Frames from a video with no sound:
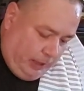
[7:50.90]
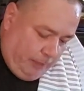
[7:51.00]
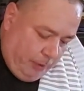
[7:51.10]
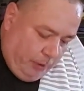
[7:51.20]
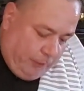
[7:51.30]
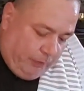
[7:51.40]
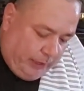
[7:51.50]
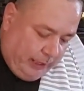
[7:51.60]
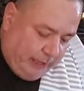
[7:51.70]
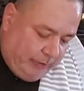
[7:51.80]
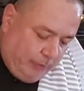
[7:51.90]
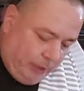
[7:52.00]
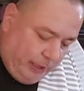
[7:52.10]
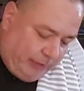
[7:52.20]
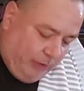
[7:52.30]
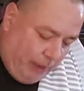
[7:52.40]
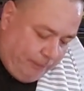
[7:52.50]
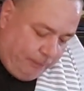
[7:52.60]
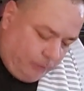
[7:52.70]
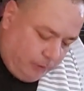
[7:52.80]
Beautiful. Look at this. We're going to
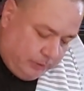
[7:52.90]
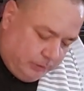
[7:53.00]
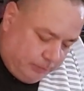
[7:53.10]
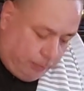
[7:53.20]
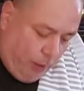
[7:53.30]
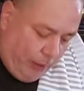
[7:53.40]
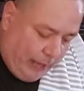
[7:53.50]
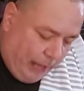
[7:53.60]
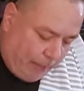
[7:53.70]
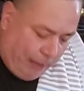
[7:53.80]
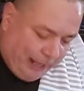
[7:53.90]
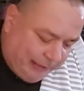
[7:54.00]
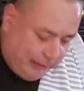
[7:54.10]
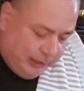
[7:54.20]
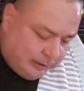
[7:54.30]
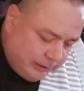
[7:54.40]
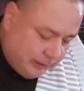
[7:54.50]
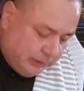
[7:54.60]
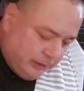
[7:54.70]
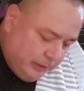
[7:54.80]
start boiling our pasta.
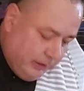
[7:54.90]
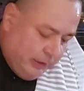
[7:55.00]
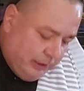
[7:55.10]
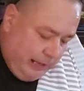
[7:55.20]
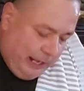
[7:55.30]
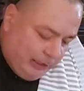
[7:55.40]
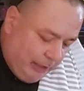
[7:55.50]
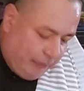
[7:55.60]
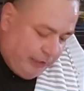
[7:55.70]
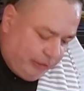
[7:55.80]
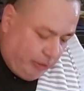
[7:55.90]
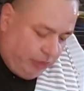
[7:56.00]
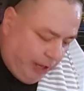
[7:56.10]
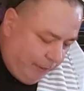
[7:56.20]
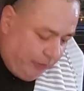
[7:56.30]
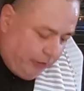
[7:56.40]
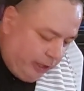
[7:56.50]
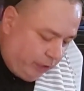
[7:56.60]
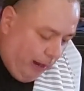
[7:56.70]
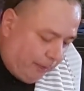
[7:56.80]
Our lovely sous chef is going
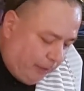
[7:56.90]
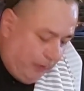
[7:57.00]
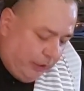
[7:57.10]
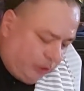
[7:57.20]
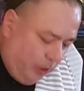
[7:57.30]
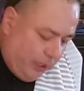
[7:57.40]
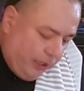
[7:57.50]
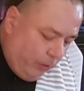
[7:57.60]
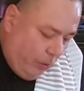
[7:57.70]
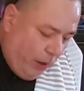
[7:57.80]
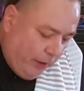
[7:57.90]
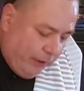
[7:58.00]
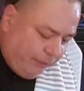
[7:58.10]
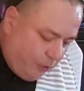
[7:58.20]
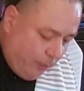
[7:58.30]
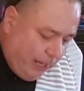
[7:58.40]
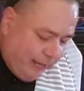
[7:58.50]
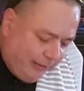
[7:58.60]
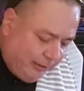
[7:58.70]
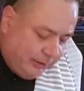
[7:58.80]
to drop the rigatoni in the water in a few
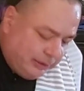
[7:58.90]
minutes.